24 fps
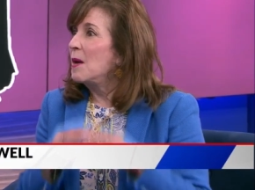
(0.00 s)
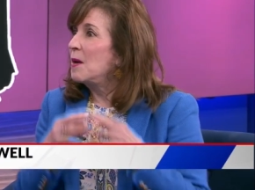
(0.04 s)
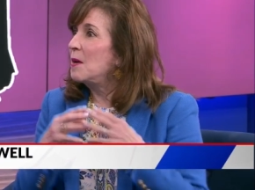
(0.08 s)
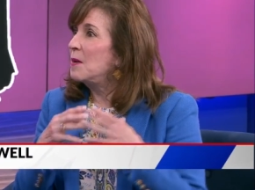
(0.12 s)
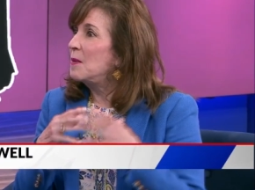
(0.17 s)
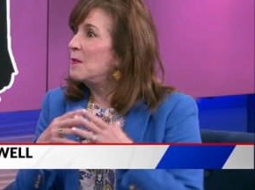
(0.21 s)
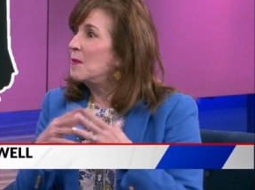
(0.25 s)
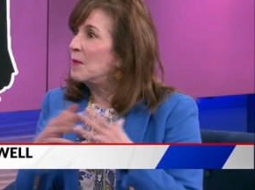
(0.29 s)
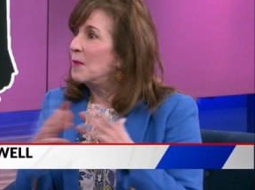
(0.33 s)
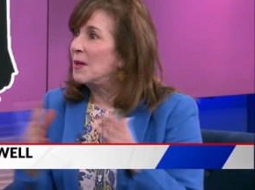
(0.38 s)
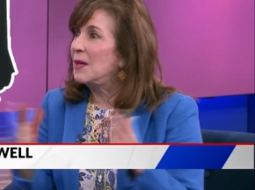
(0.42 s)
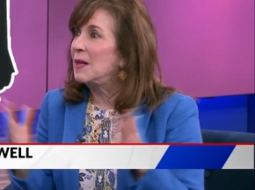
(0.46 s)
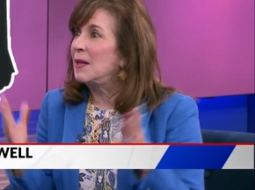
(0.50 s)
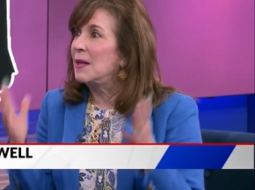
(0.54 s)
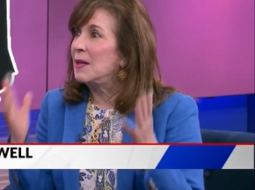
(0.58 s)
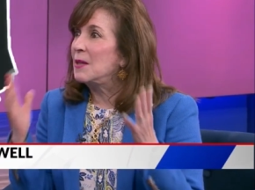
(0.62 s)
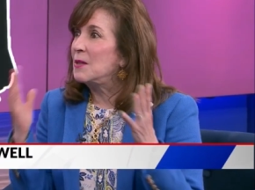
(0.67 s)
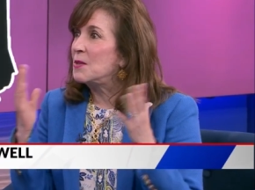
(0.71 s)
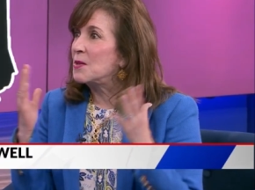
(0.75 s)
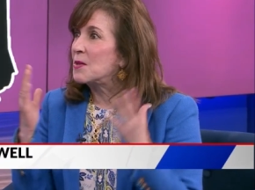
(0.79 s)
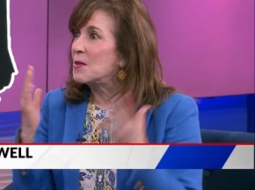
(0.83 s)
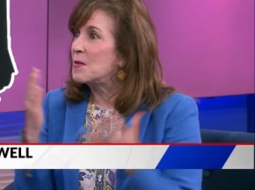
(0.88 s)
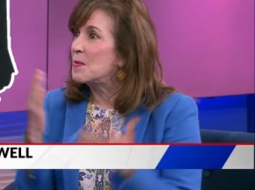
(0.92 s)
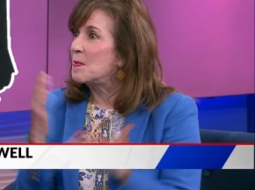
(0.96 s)
who
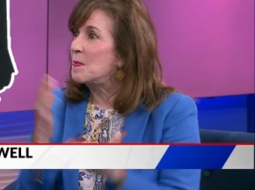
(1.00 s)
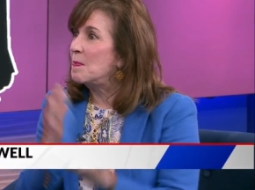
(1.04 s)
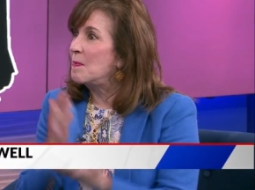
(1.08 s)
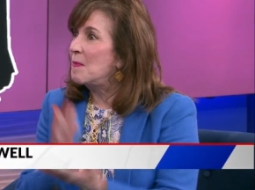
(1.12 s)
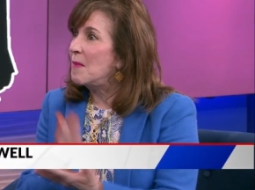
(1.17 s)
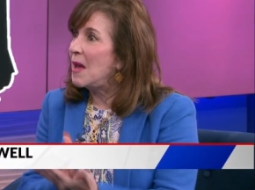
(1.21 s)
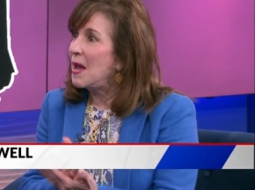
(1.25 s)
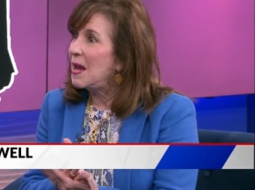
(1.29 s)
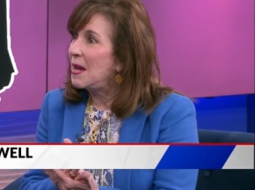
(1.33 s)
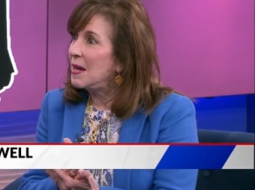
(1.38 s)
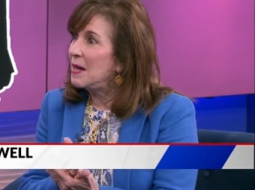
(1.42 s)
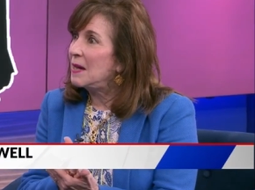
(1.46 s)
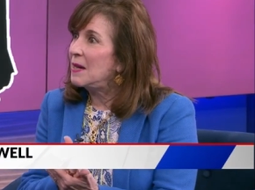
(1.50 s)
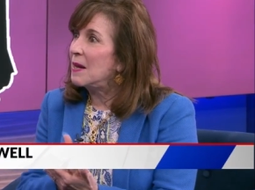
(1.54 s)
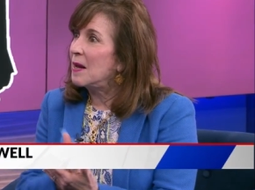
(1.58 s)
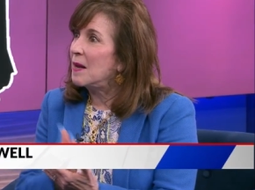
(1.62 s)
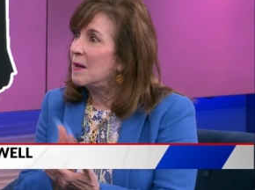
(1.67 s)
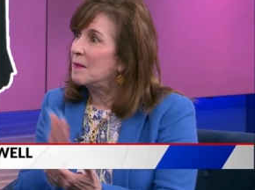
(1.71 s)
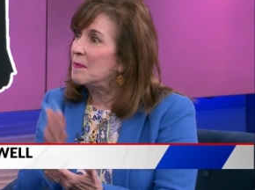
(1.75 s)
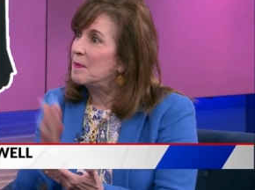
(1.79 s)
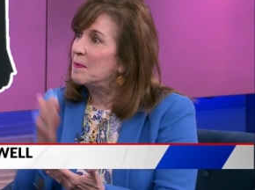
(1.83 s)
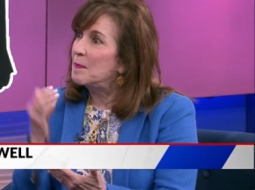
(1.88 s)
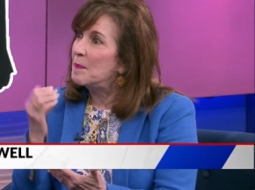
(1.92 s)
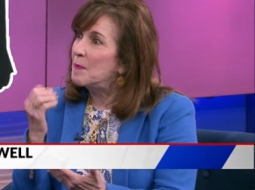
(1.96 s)
really just made
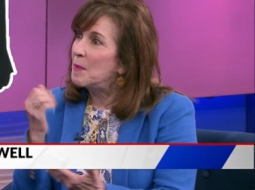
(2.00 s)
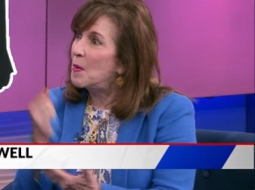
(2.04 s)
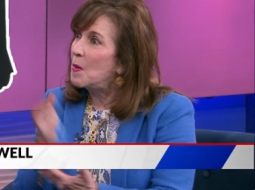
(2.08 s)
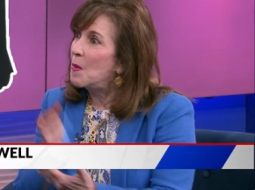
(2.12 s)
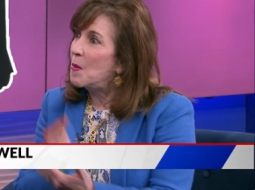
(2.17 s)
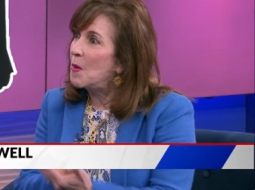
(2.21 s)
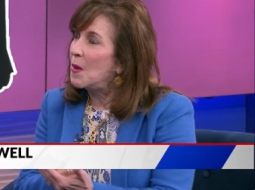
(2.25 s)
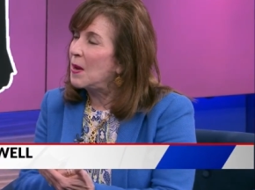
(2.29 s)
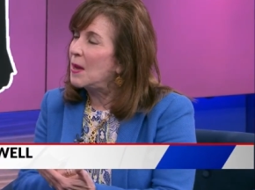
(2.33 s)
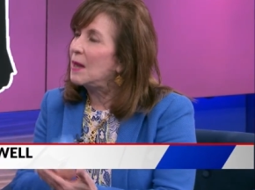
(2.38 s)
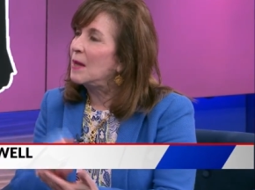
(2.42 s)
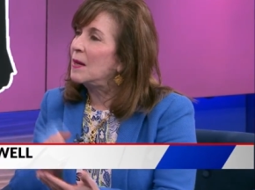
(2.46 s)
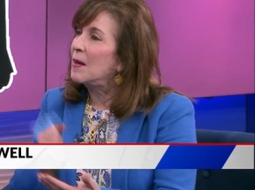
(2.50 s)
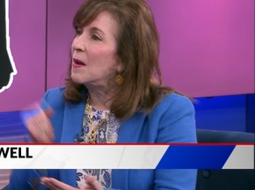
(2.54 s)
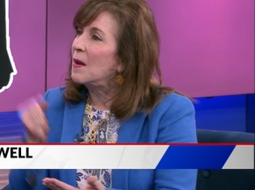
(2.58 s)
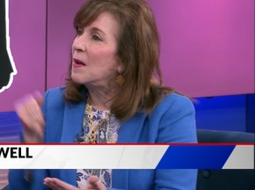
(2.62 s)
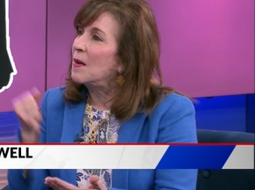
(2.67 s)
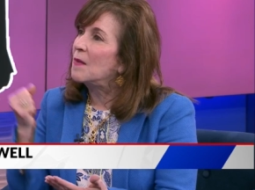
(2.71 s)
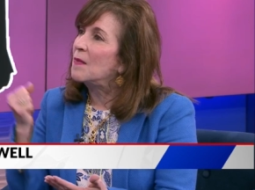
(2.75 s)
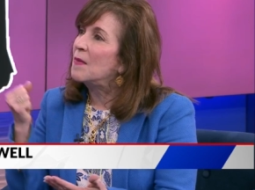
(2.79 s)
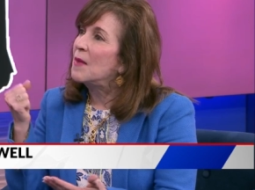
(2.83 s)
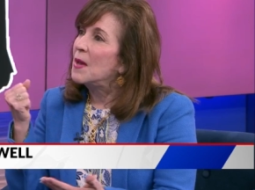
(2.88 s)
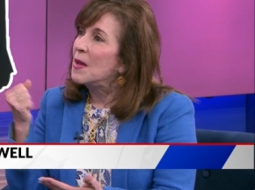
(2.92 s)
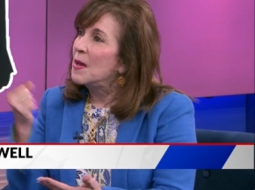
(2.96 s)
a point
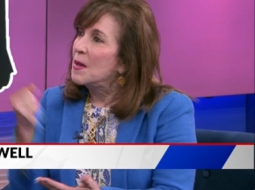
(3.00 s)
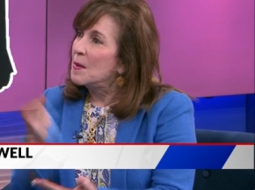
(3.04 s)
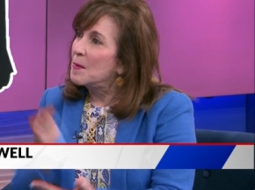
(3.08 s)
of